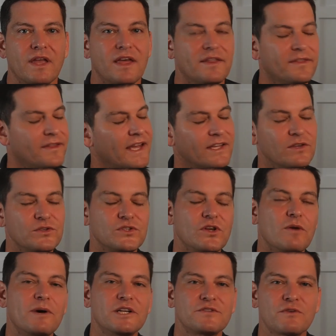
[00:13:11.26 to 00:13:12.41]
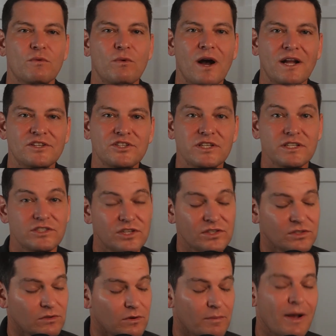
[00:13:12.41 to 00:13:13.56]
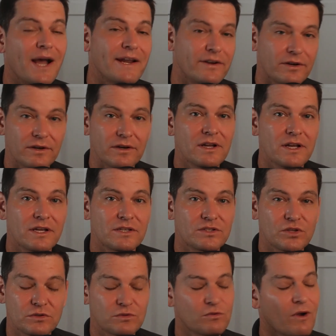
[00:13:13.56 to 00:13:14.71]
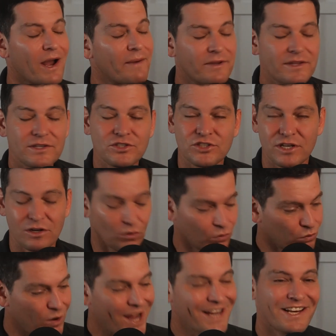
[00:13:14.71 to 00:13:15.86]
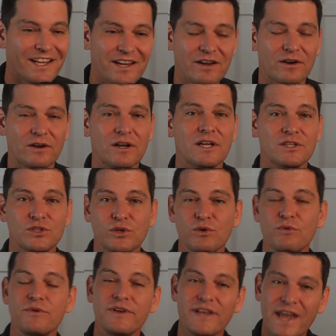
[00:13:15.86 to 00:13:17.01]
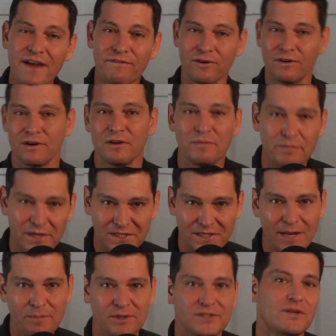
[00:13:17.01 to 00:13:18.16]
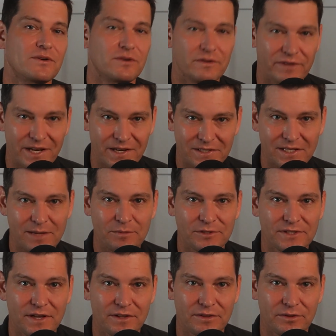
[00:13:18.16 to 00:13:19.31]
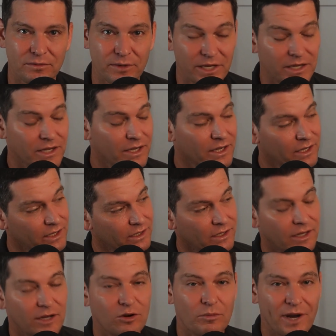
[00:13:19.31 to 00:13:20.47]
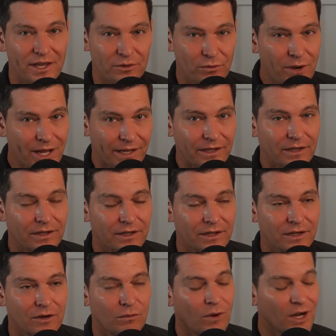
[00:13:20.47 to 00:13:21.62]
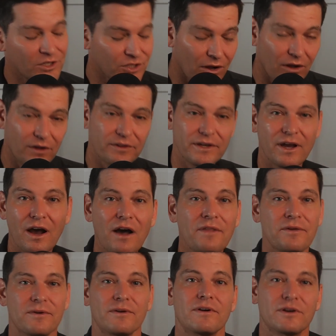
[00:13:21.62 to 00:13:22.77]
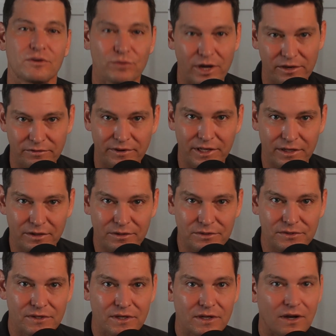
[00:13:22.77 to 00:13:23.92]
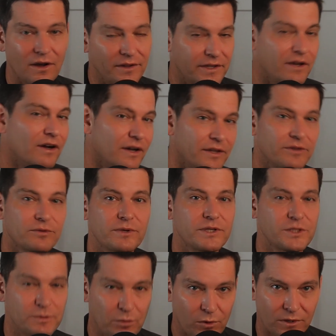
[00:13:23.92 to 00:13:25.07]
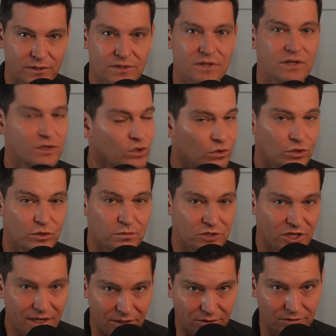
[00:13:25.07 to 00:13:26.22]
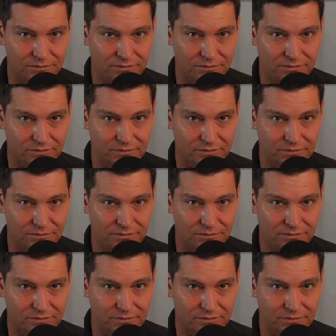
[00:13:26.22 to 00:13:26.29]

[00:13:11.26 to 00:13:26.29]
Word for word: Thank you so much for watching. Just a reminder subscribe to this channel right here so you never miss an episode of Andy Staples On3. And oh, by the way, watch all the other great videos on the On3 Sports YouTube channel.